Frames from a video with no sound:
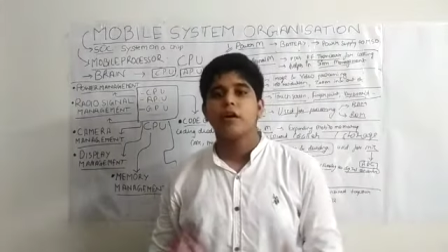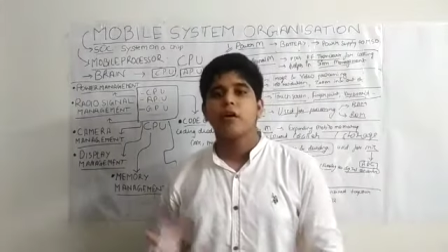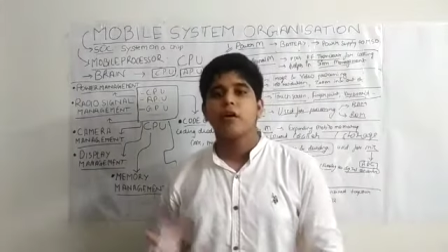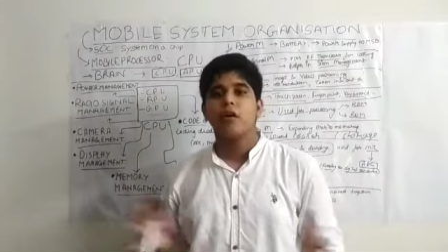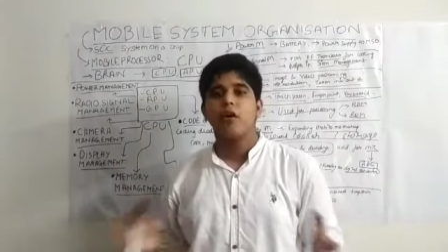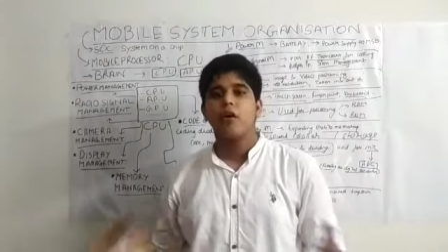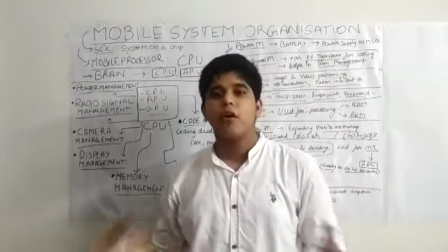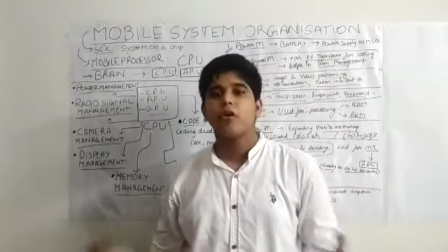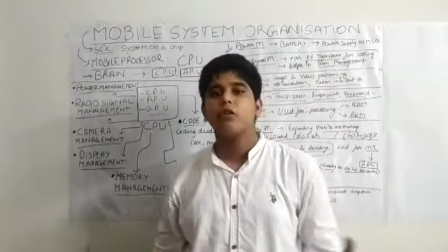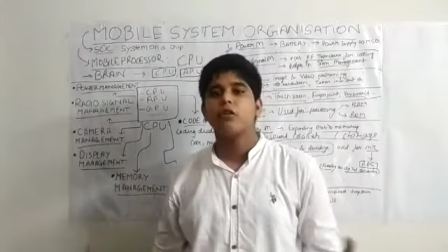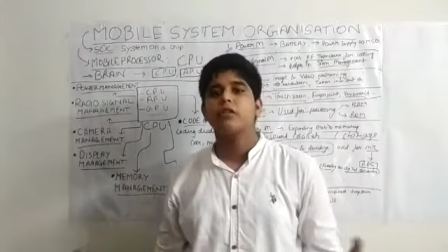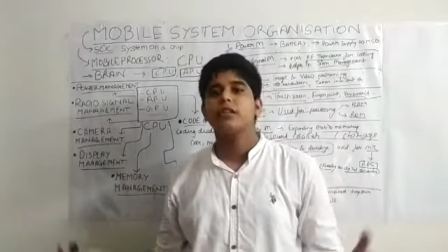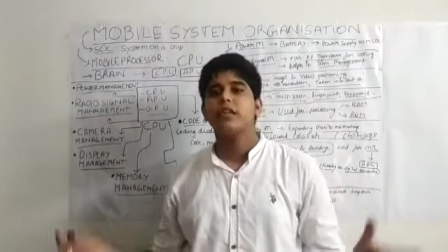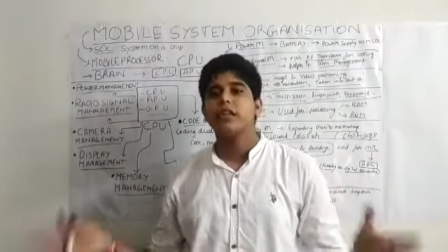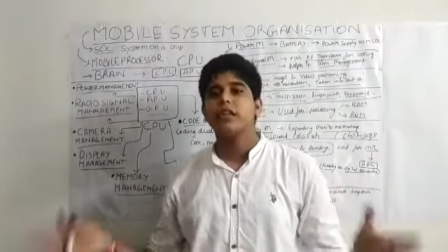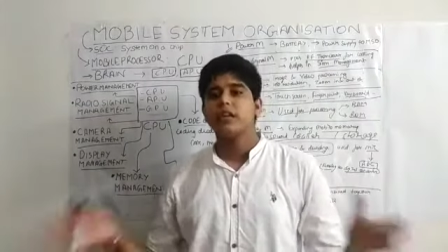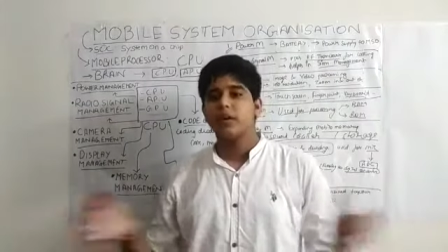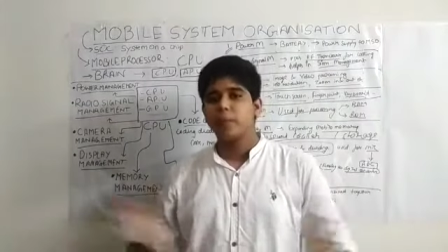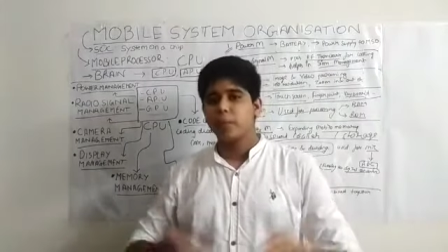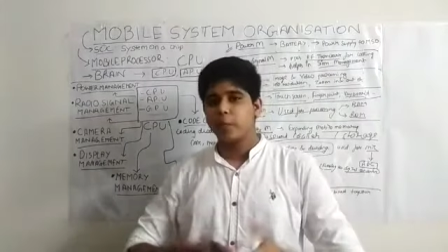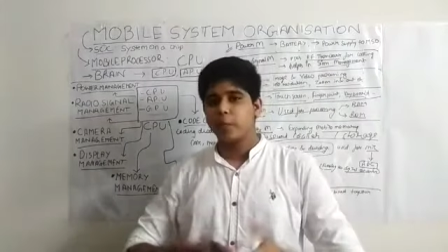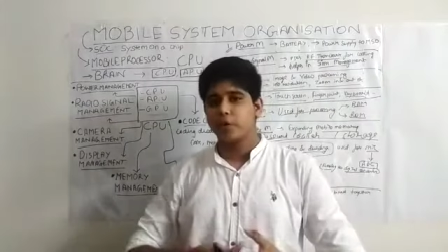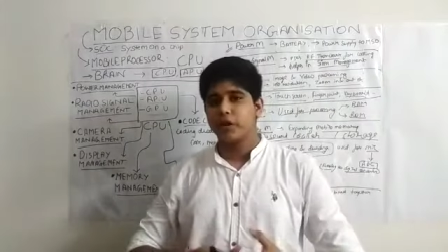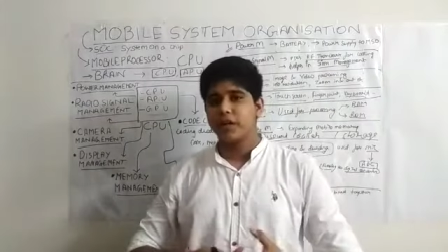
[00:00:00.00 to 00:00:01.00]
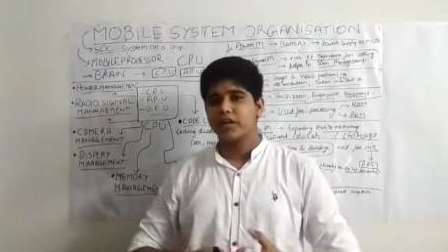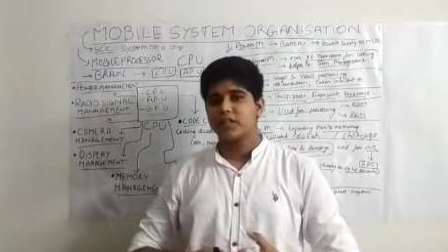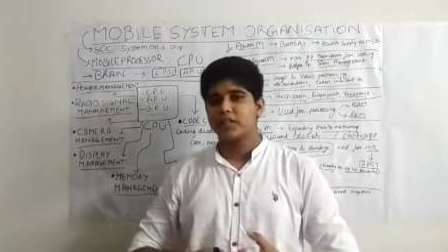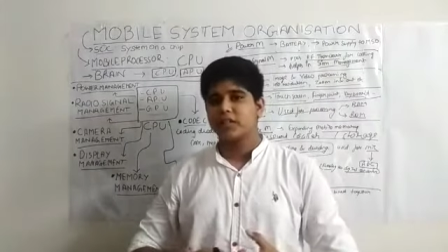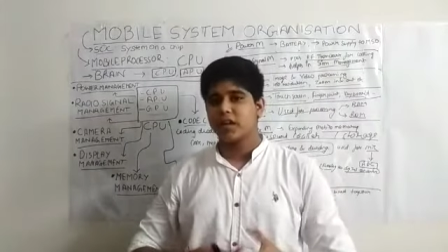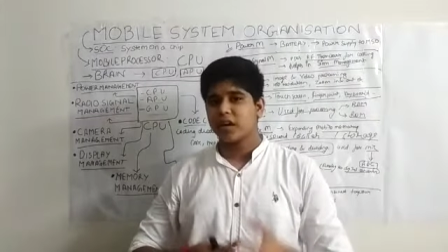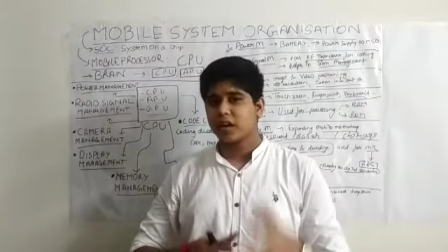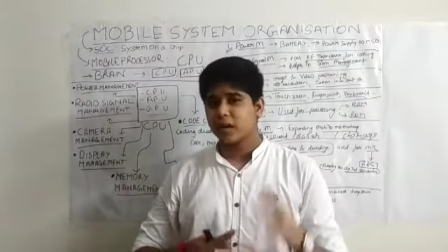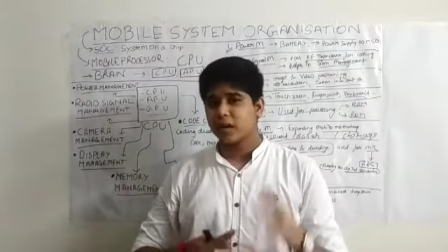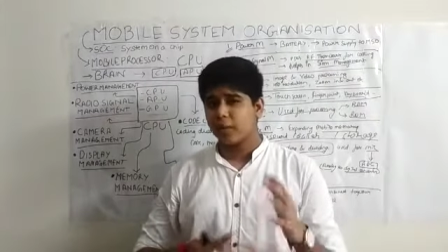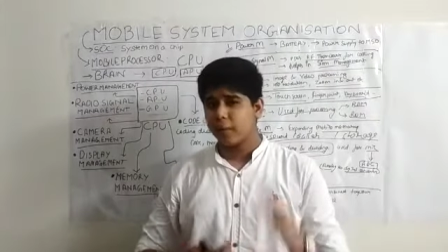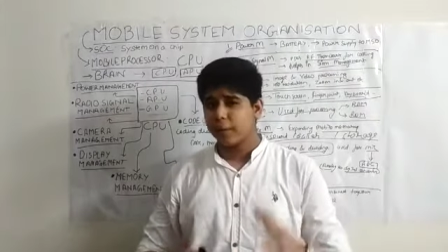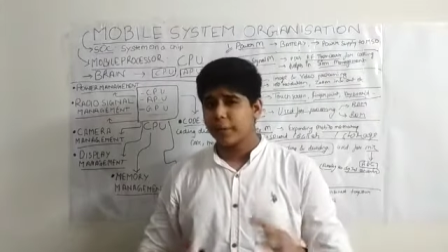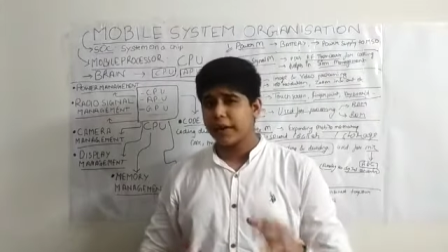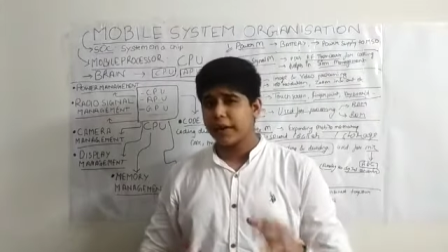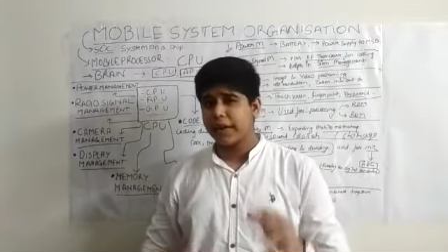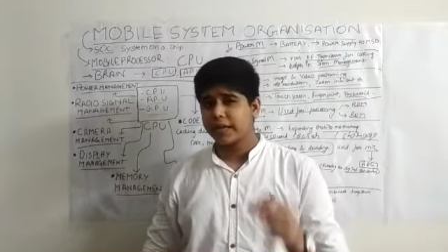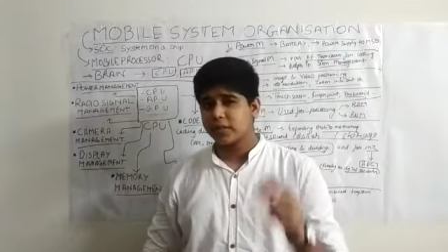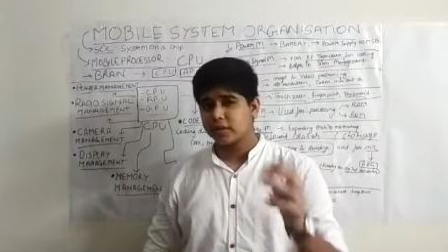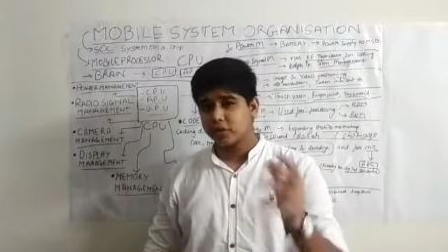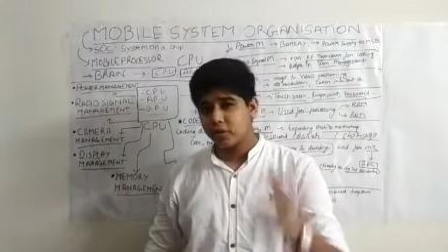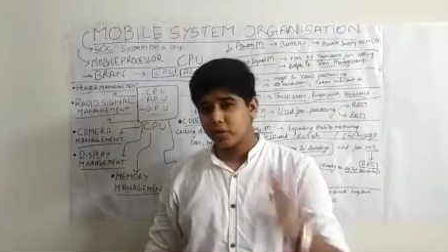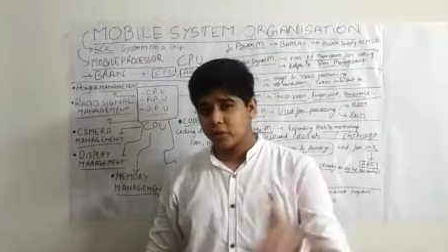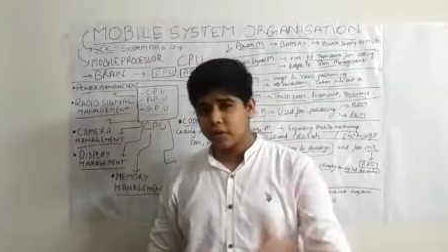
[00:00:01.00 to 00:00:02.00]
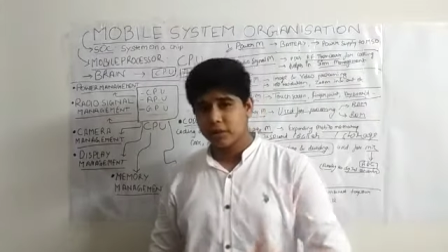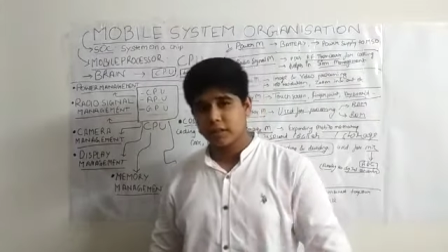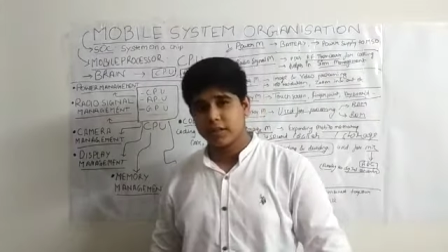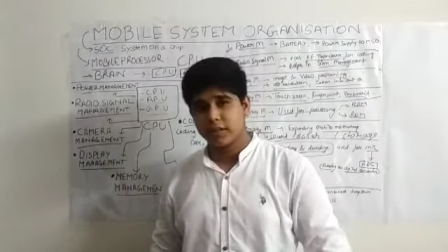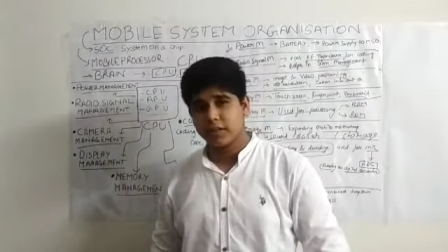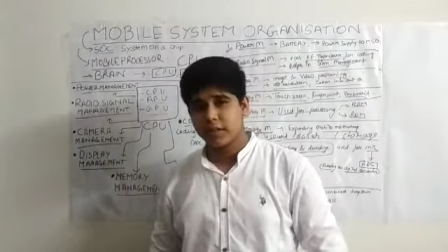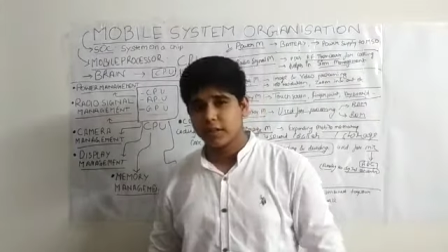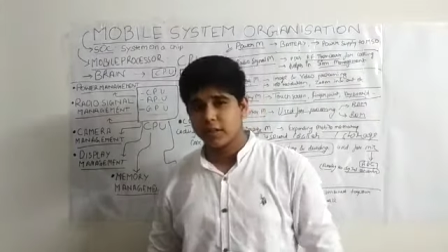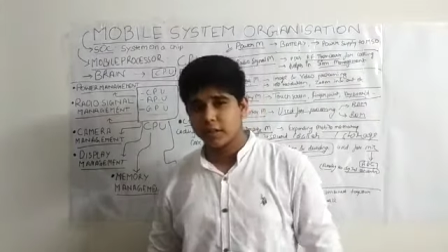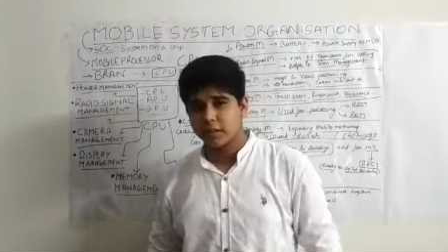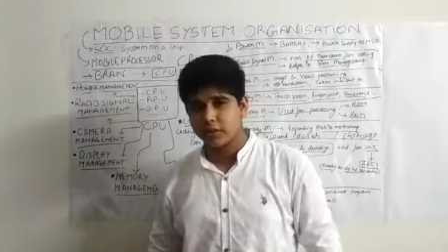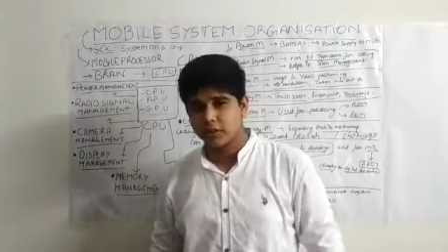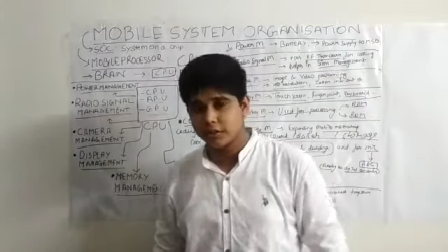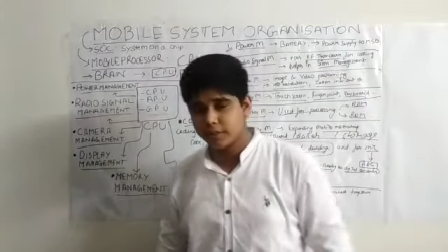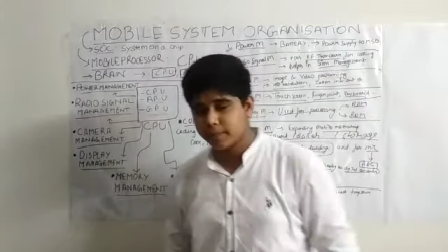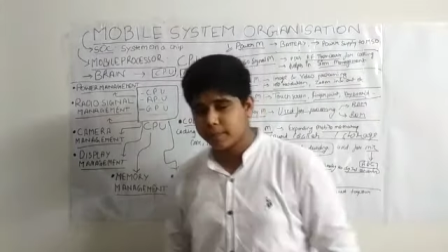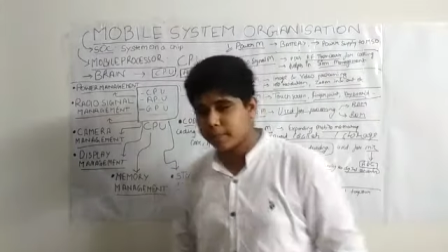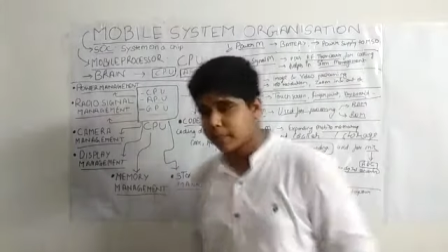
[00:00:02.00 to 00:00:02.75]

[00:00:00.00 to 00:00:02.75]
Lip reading: all the components are comprised on a single chip.